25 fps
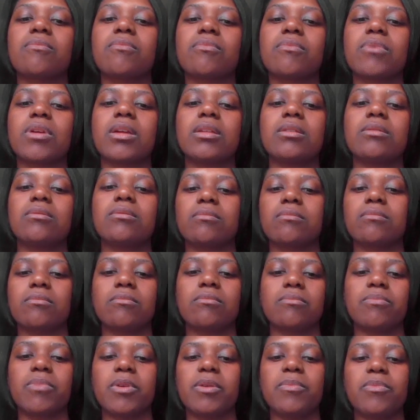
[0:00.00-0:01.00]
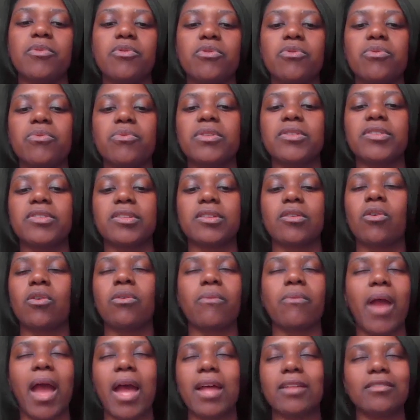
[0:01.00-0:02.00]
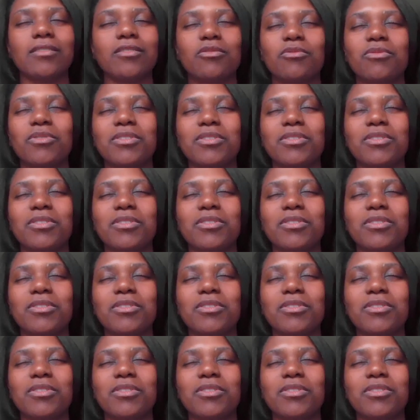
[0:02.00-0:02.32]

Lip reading: in rats who